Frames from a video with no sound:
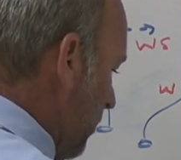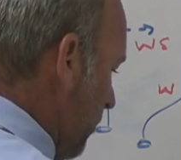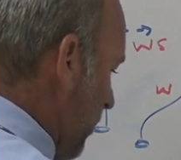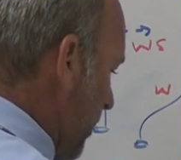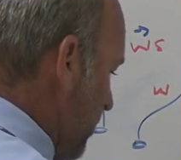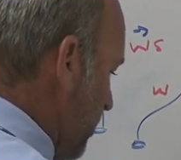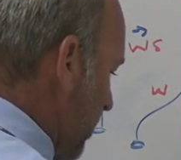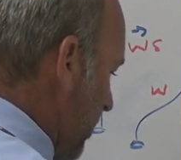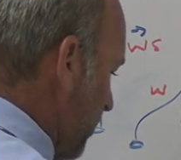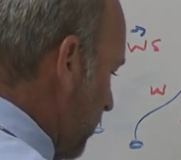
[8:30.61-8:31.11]

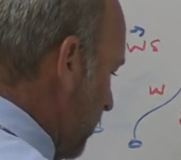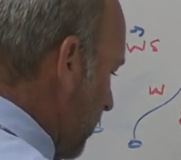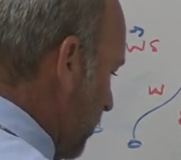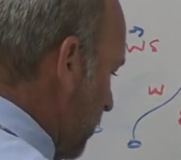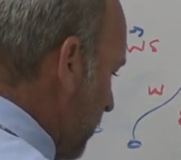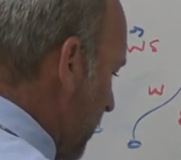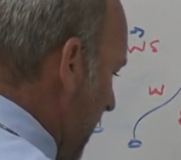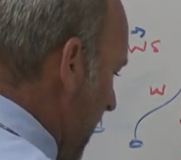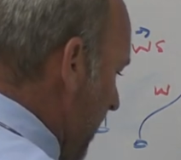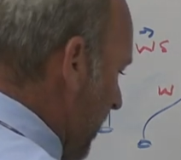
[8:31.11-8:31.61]
which is the
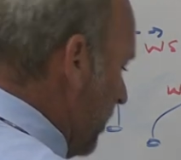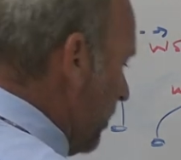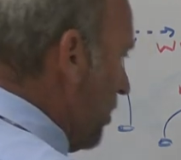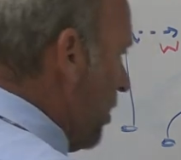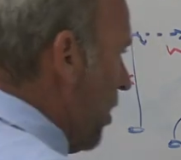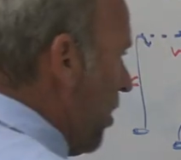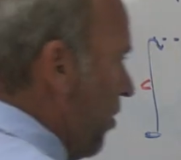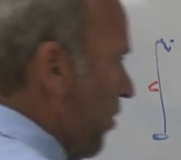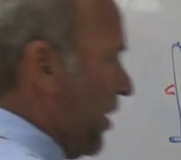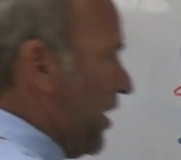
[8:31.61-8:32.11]
snag and
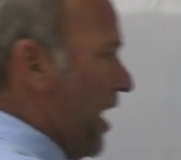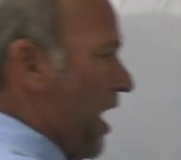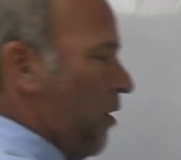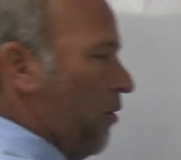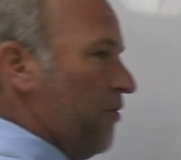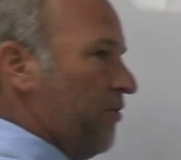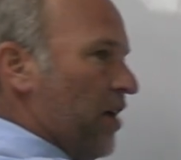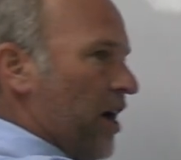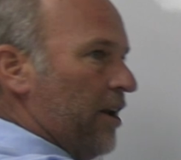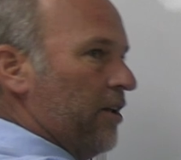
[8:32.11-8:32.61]
go, and
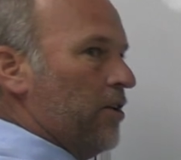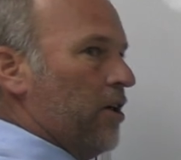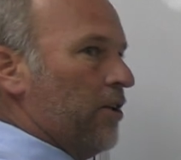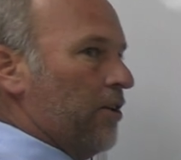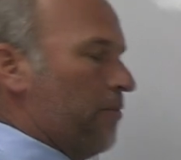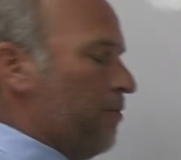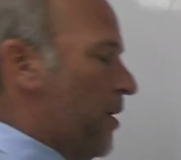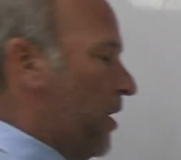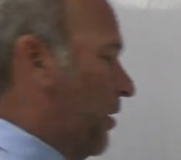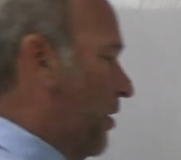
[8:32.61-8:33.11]
now we've got
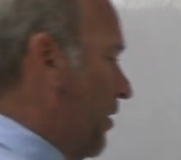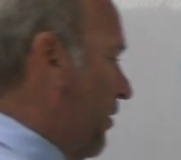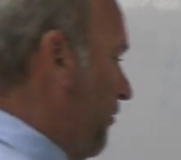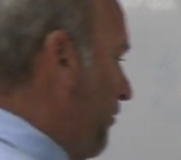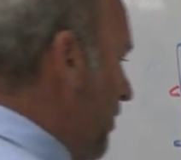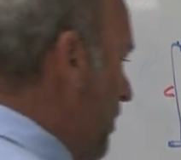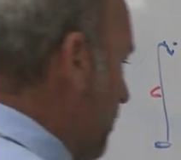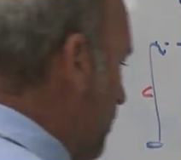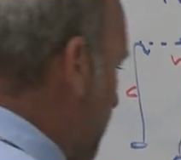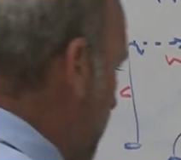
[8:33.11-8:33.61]
another middle of the
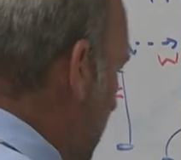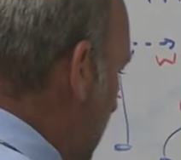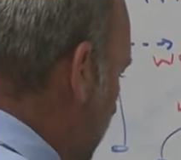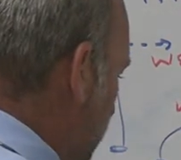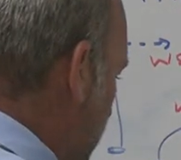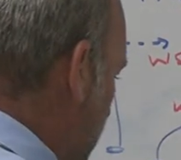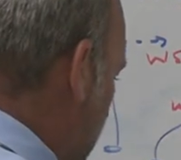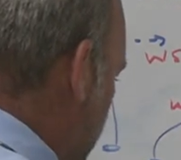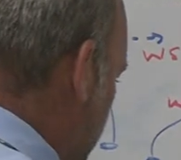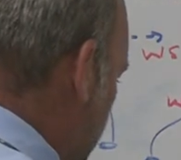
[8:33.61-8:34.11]
field
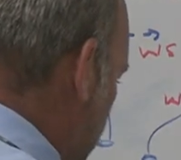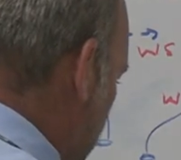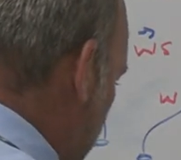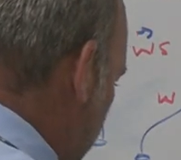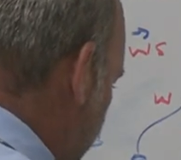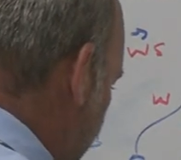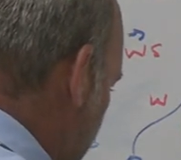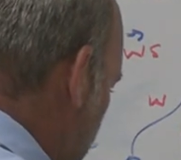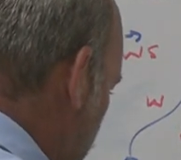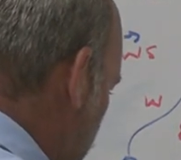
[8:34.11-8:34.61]
shot
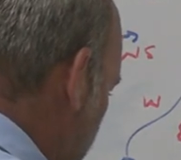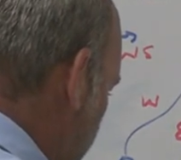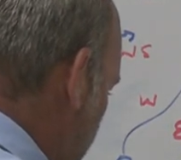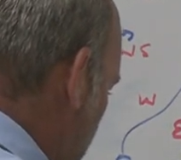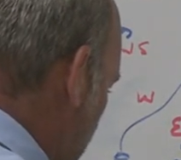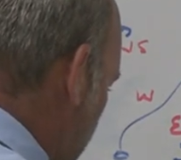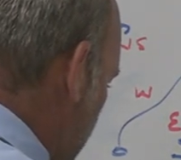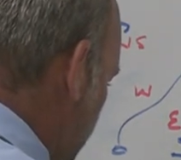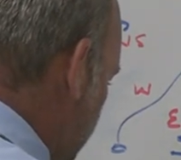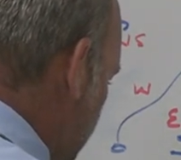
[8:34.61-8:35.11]
concept.
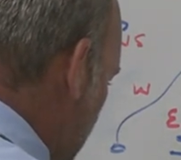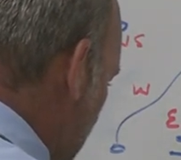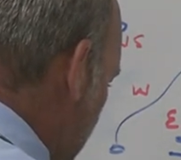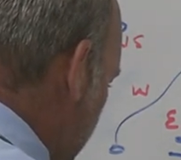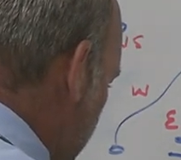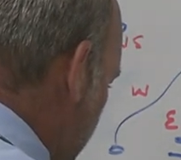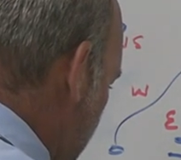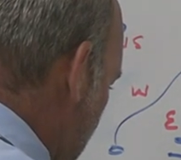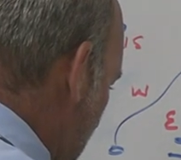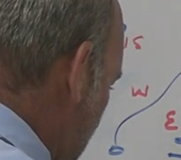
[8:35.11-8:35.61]
Then we
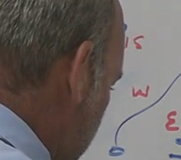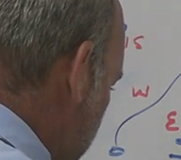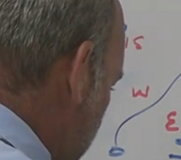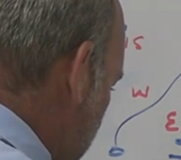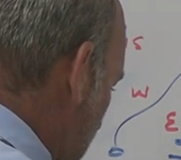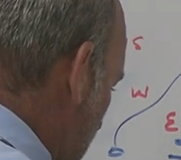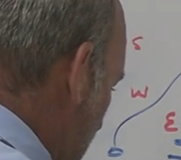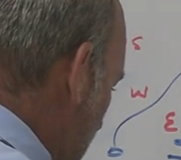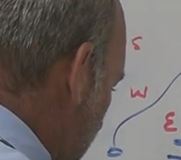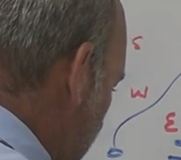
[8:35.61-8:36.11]
tag the
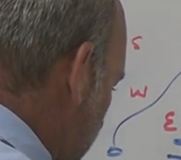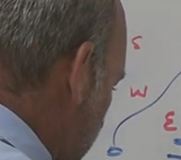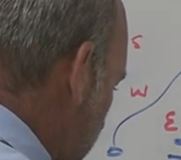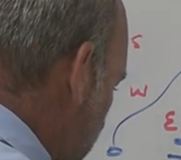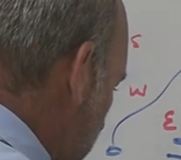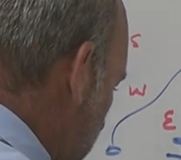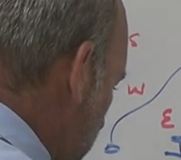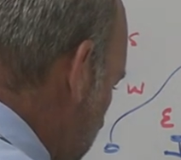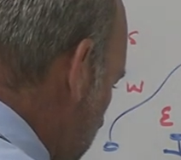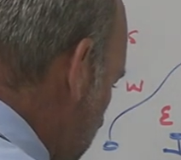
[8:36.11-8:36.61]
backside,
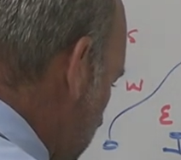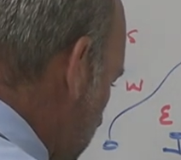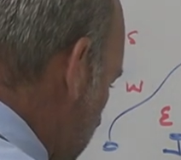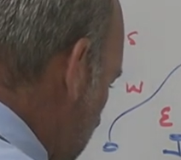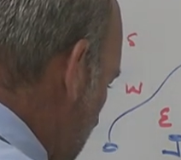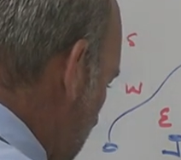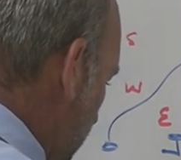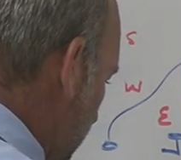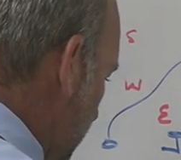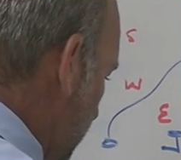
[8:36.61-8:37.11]

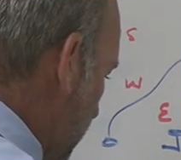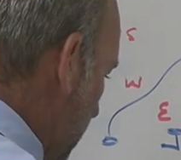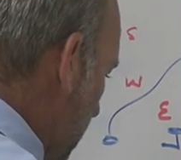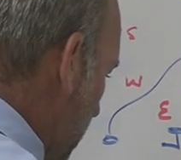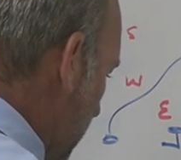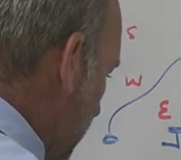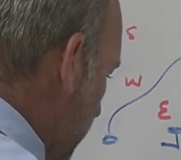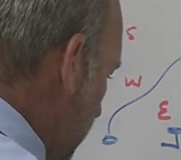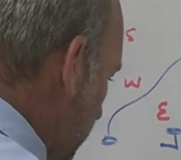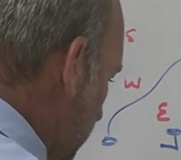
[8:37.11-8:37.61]
and we
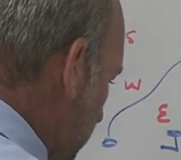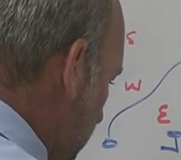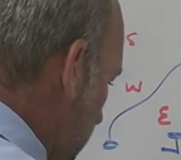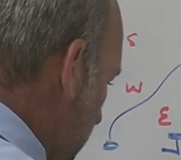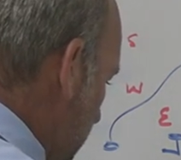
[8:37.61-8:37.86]
run